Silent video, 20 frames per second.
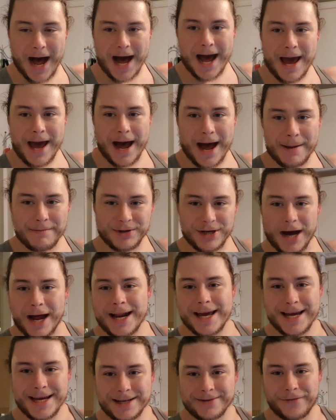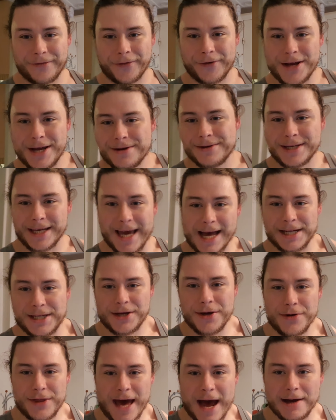I'm gunning for you to get
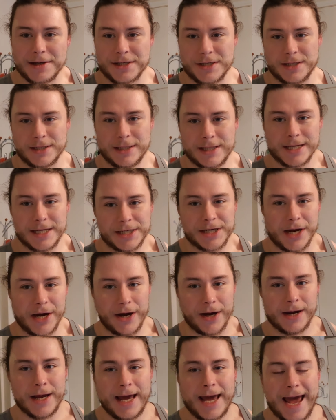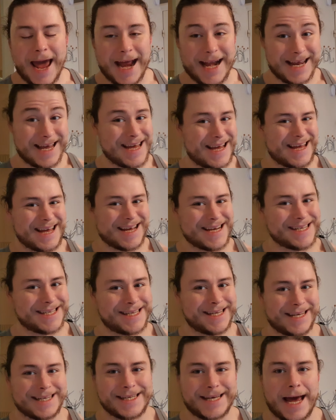2,000 this year. And
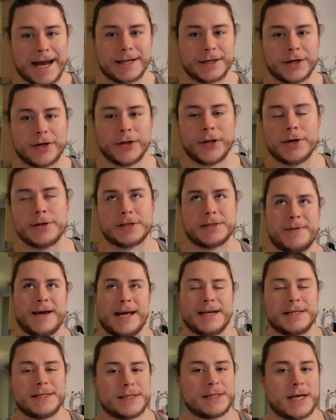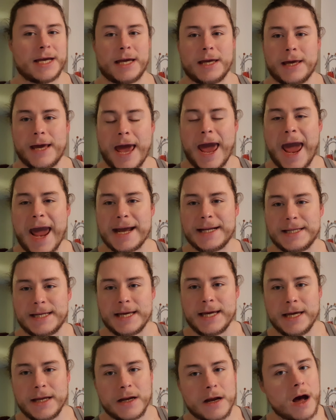he's getting close, man. He's like
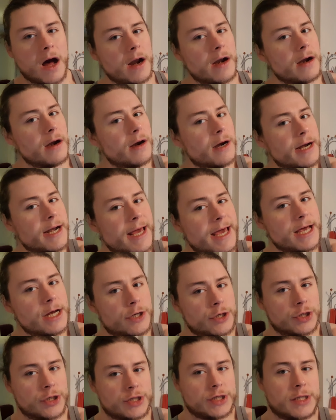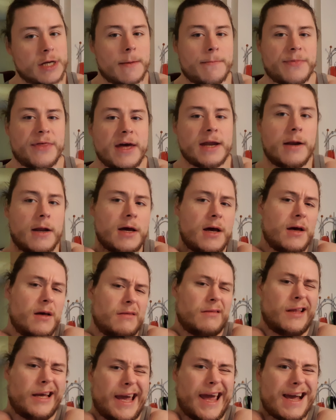1,800-ish something,
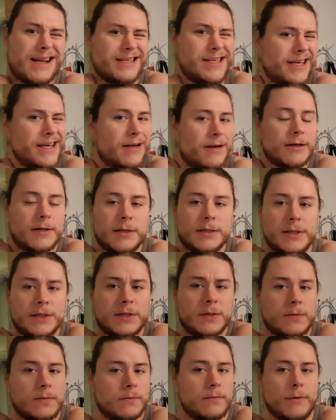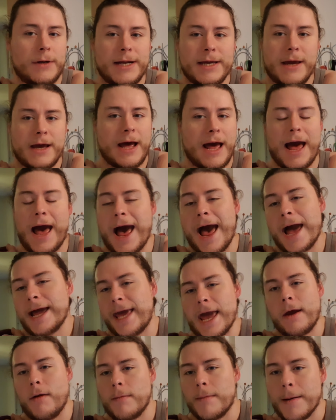like 1,820. I
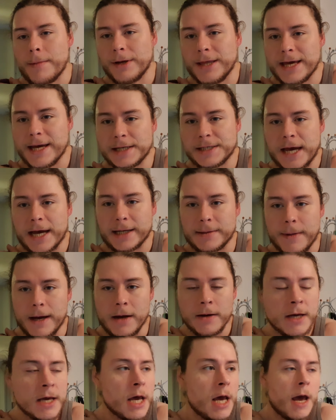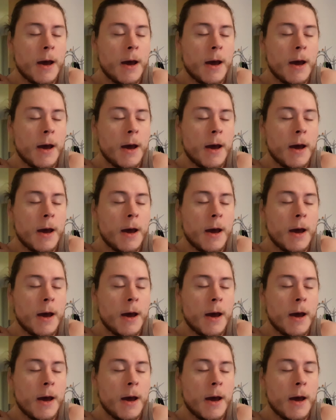can't remember the exact amount.